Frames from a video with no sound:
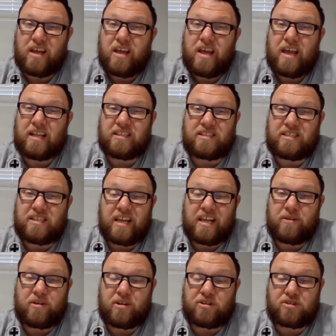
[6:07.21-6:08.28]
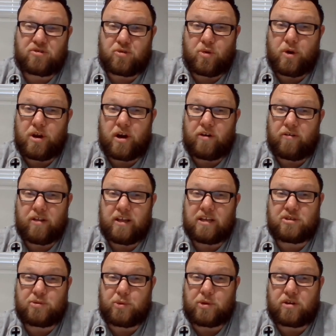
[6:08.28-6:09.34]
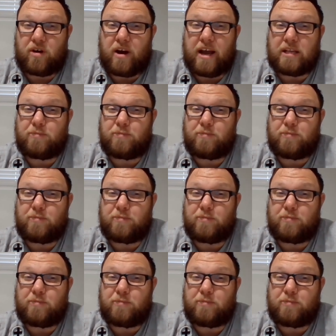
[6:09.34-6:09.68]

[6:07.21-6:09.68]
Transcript: And sin destroyed our relationship with Christ.